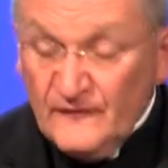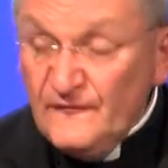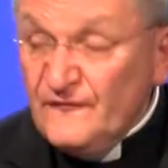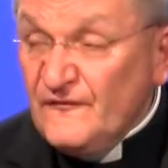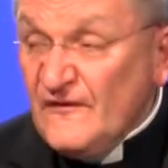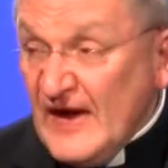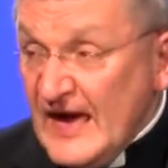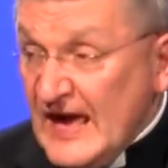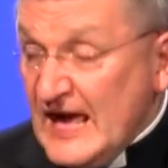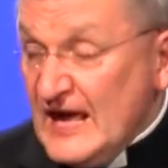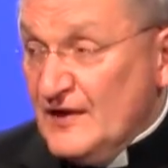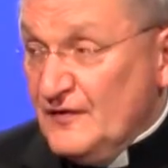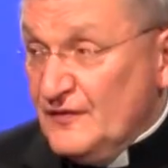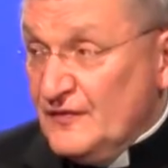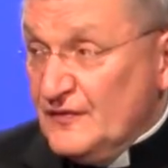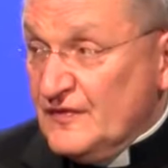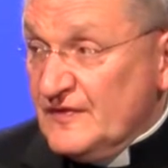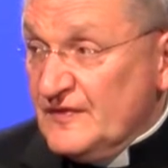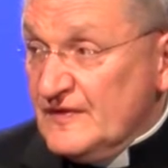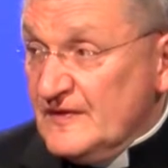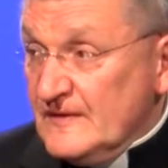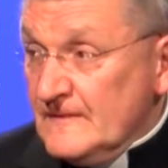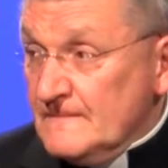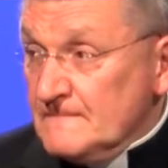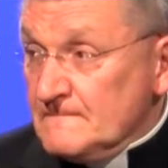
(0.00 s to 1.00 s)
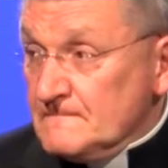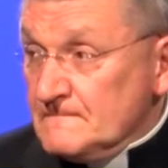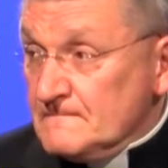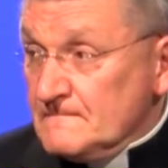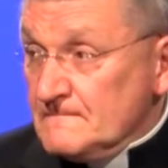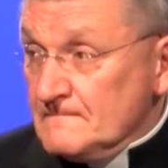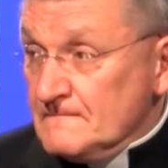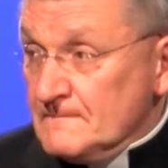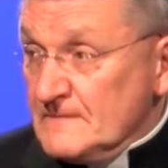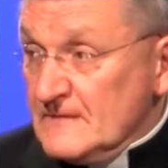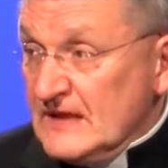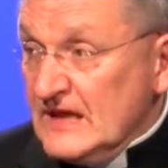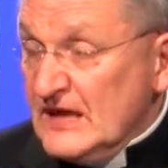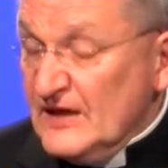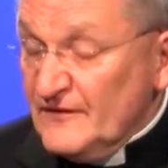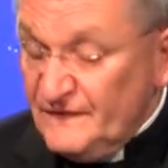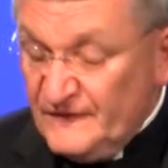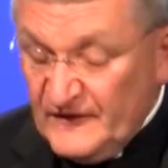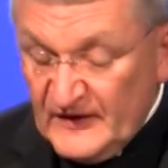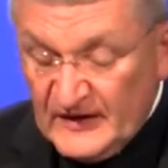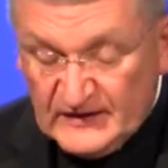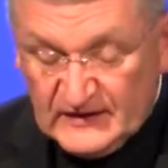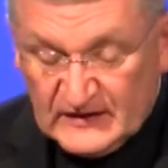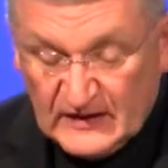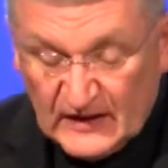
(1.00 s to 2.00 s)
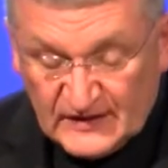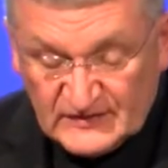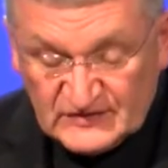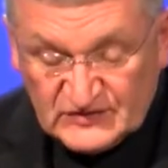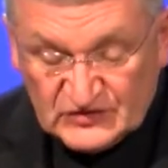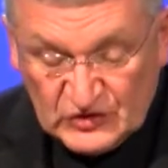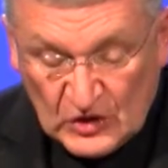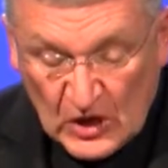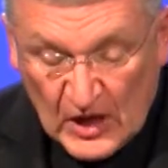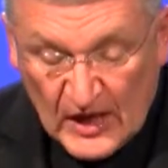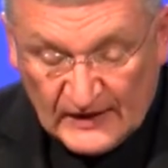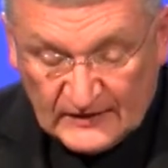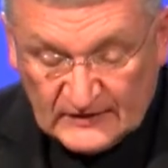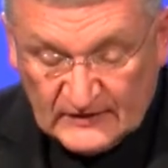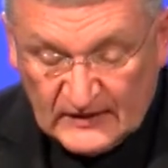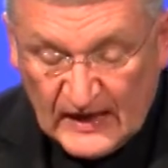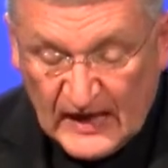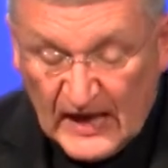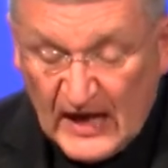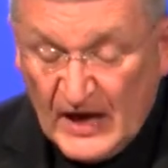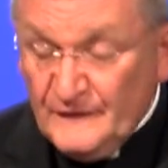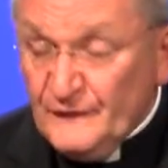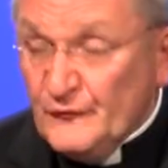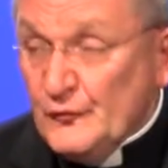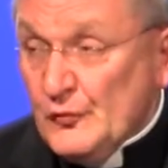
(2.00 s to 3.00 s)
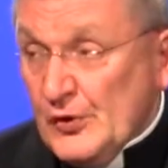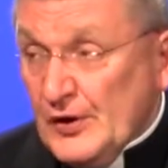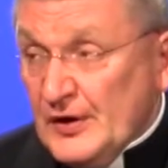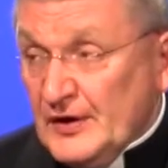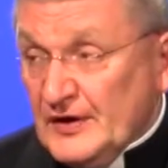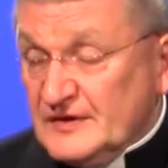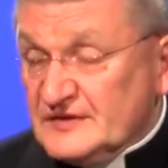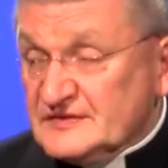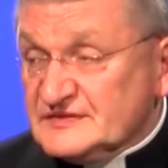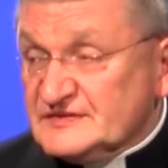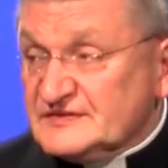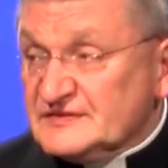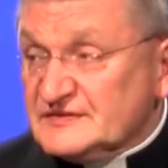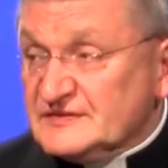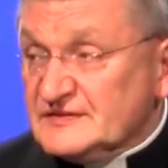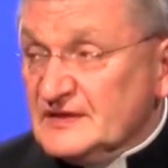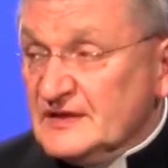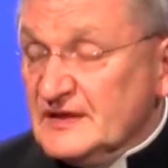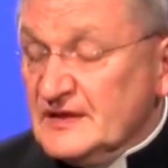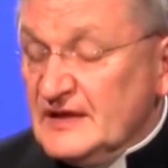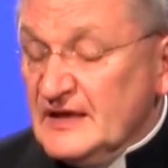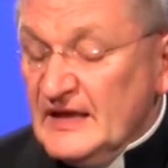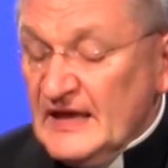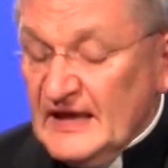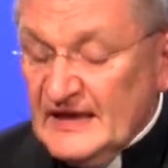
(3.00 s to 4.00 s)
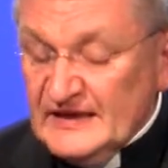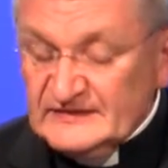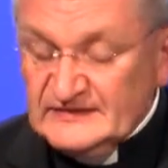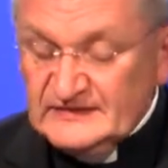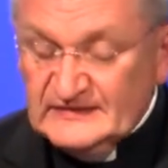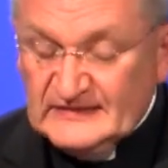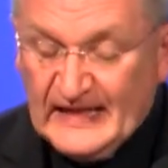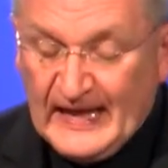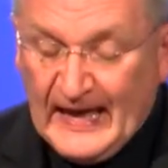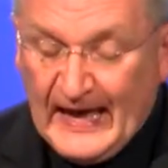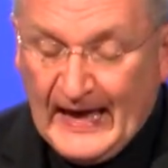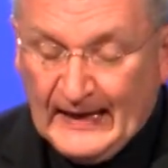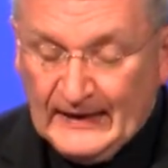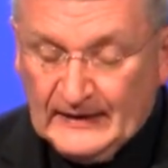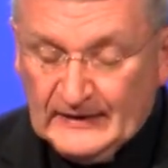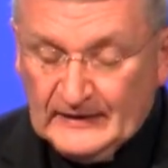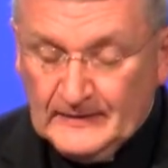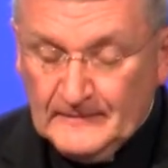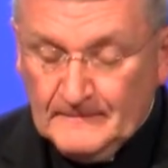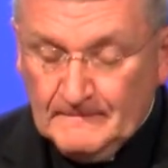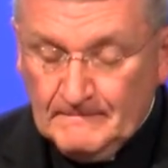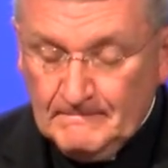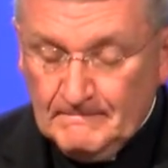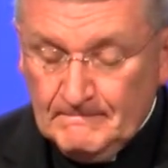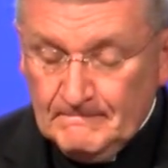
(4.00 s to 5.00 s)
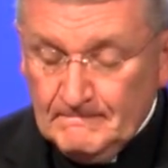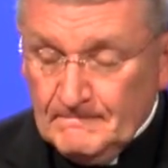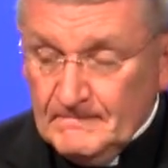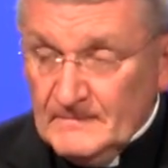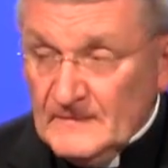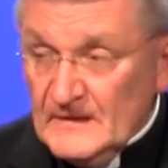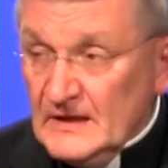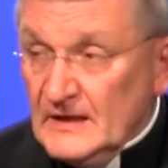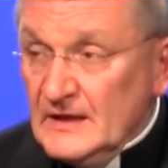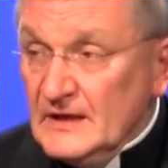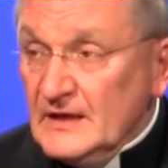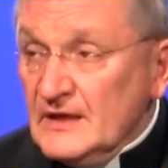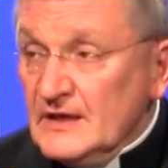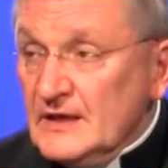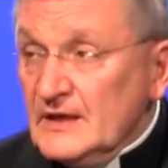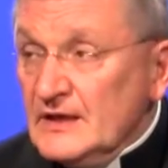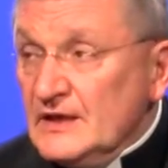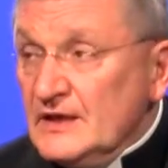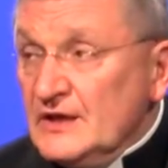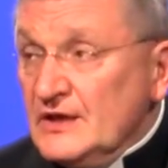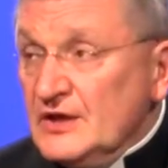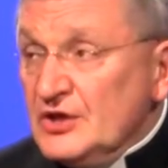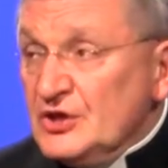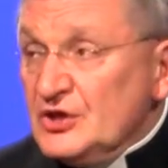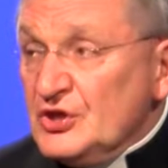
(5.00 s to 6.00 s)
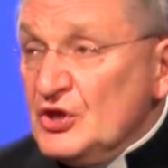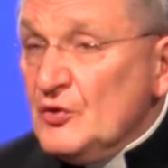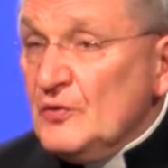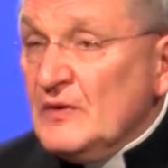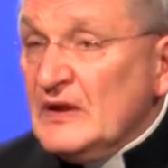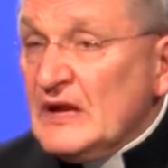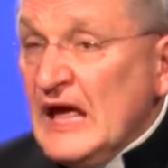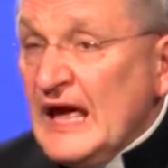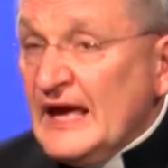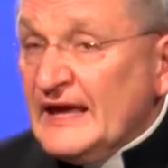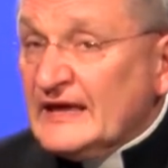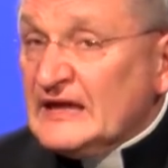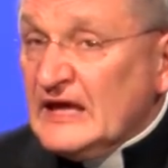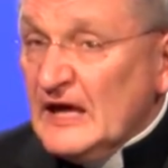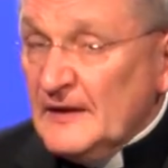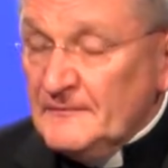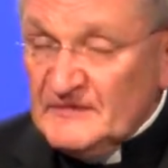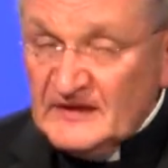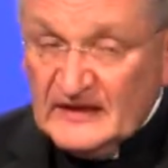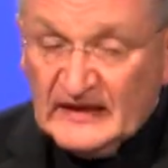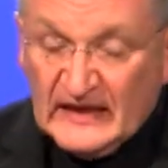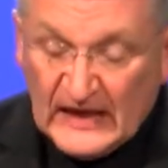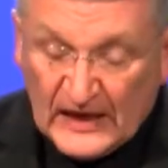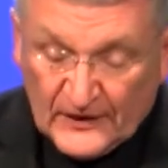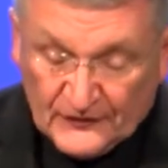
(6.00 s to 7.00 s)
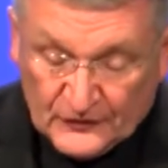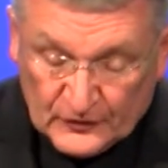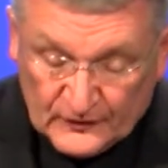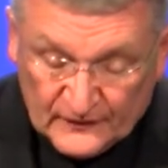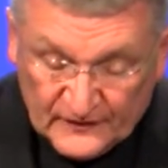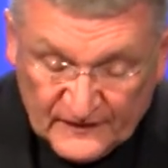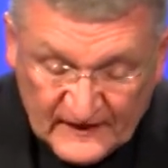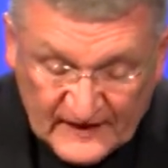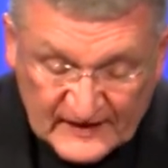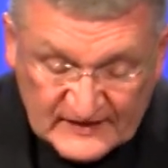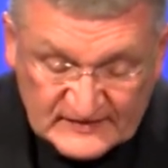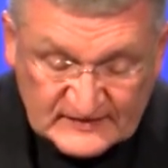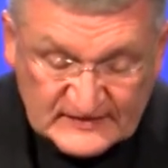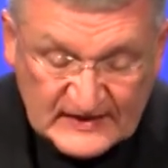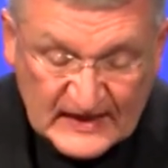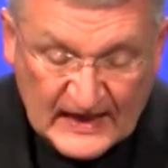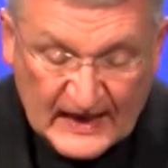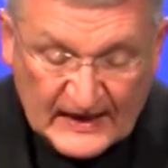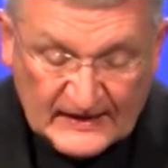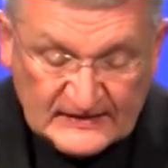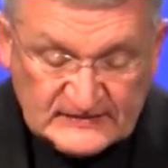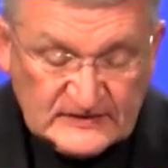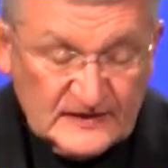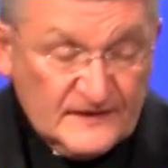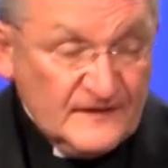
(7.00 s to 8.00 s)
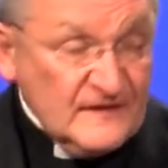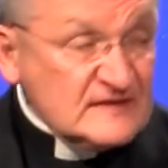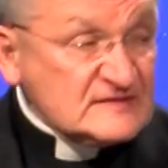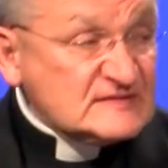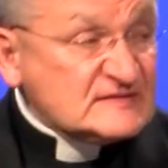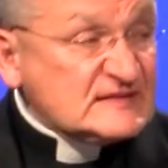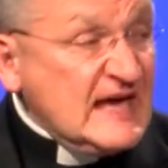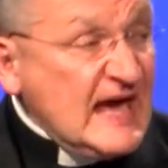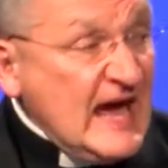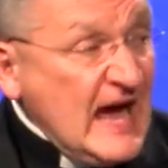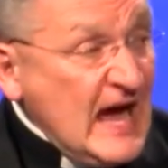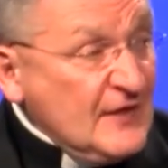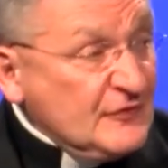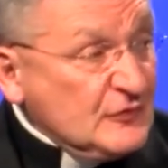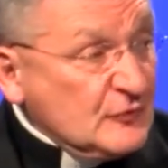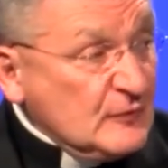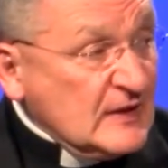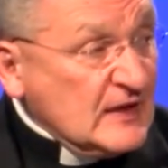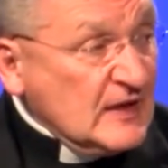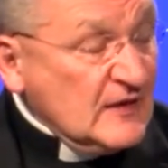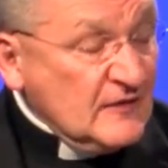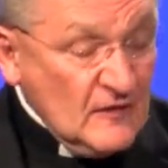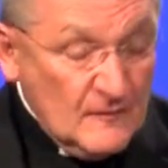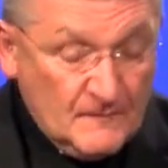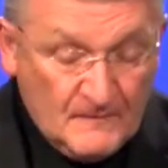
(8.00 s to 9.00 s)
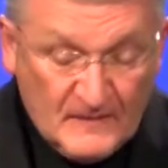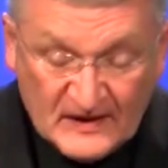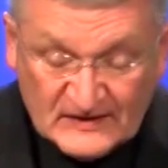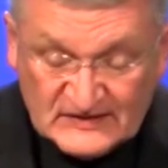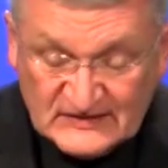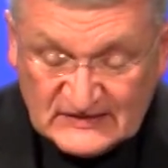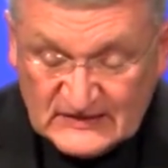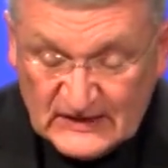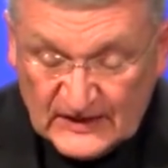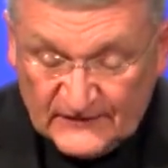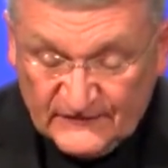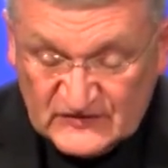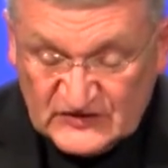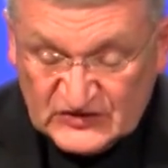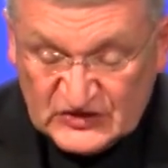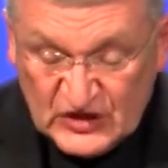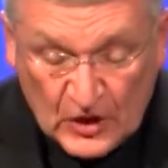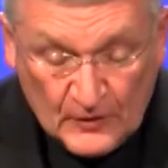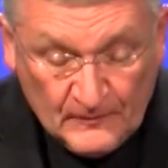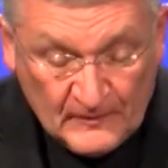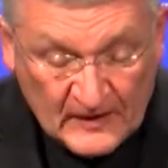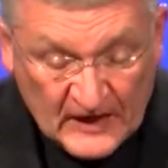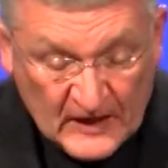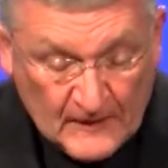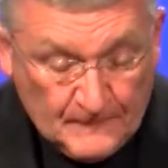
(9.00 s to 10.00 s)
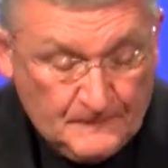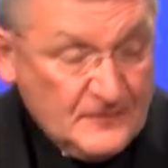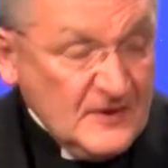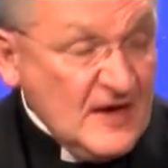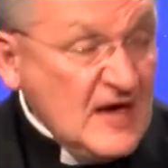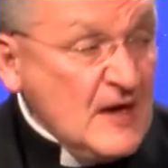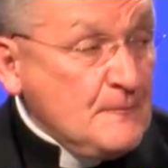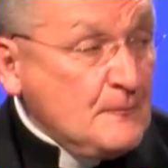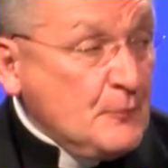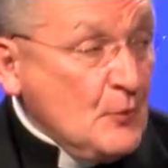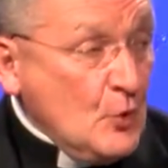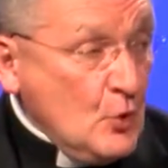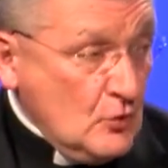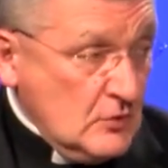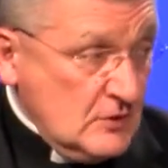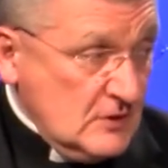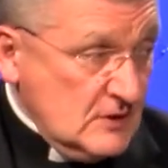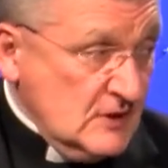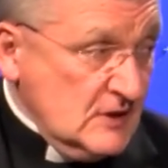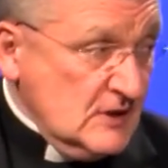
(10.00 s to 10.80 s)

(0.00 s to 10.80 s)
Faith, if it does not have works, is dead. You and I come together these days in this gathering in the midst of so many people